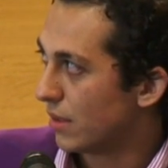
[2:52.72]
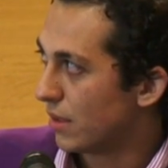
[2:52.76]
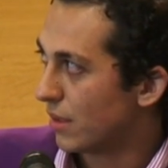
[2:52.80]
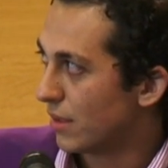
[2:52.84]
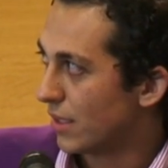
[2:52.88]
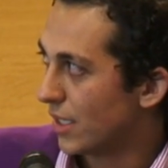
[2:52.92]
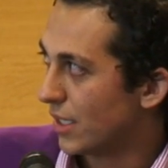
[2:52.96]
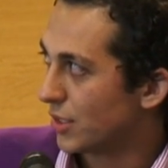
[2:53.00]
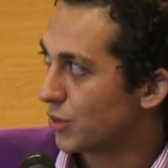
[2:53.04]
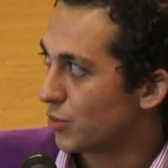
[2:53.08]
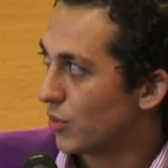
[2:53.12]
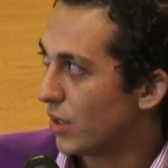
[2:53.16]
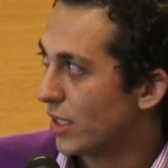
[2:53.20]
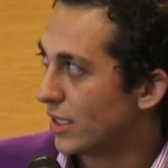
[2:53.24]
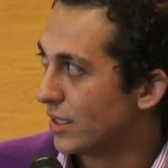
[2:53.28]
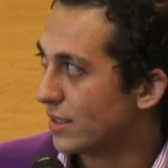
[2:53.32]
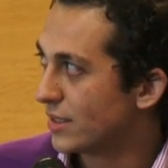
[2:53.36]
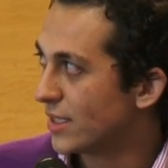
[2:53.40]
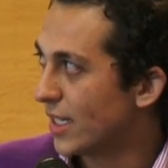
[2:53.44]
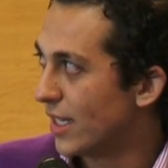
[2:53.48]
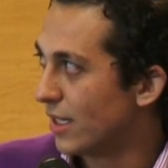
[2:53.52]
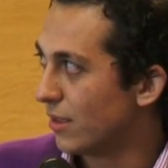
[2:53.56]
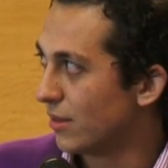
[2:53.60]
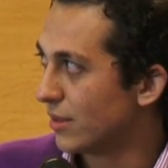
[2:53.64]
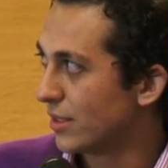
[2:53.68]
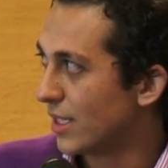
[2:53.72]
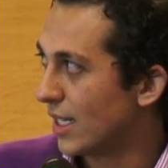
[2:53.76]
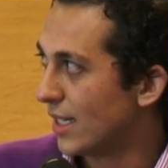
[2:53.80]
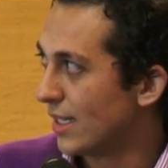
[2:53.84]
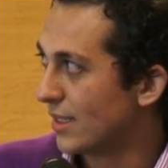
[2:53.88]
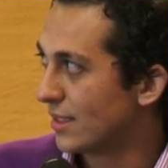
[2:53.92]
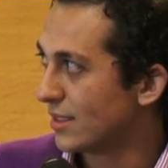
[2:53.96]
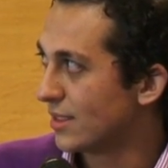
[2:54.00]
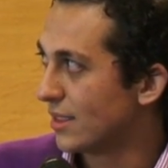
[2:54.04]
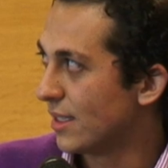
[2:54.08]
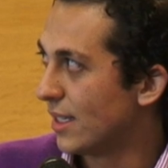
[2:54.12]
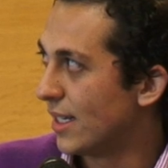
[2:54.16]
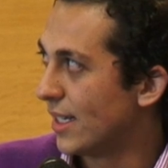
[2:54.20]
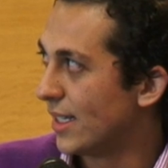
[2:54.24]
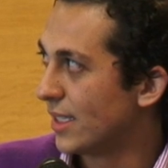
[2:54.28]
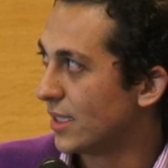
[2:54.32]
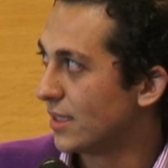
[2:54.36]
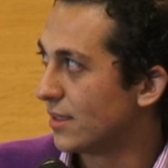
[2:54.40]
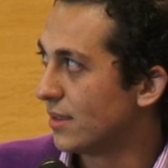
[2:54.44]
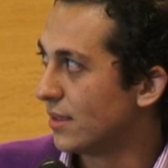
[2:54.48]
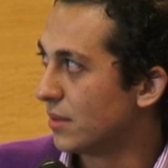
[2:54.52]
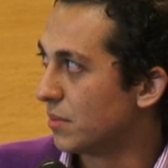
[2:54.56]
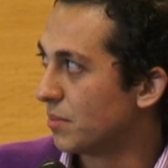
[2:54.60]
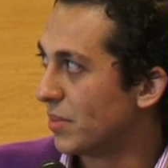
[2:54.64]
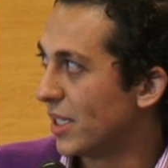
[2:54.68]
that's why I entitled that
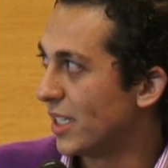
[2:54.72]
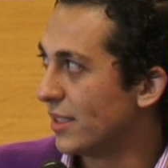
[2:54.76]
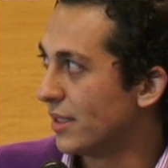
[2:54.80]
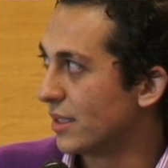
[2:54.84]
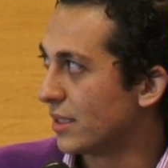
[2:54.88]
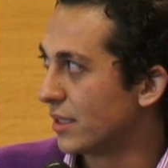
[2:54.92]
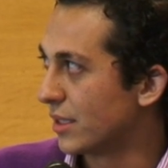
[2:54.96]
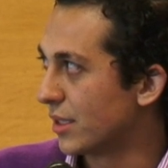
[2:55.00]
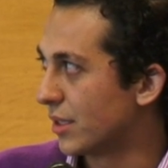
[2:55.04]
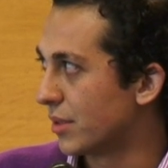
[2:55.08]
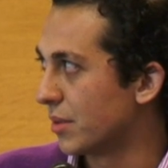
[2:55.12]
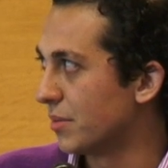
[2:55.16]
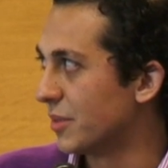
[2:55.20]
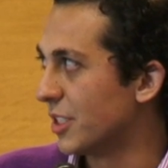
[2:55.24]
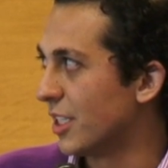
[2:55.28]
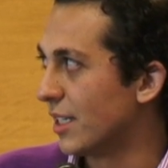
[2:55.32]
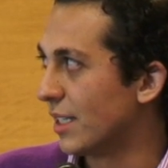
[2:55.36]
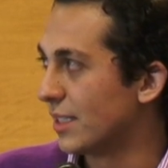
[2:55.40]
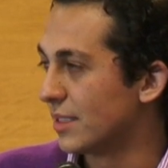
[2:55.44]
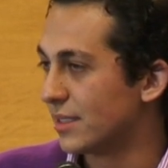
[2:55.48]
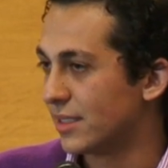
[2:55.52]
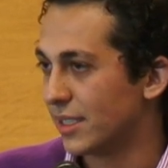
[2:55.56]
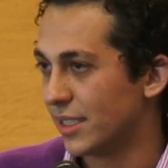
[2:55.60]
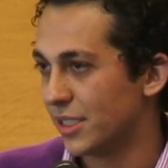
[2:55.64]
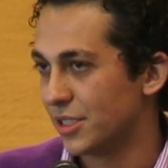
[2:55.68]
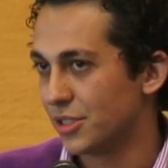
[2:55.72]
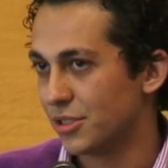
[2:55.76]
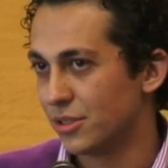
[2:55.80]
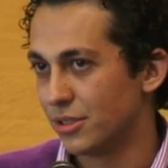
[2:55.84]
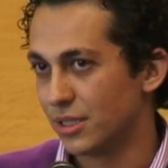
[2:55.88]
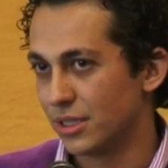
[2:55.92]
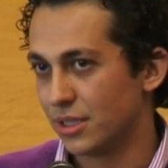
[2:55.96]
slide, the pending decriminalization.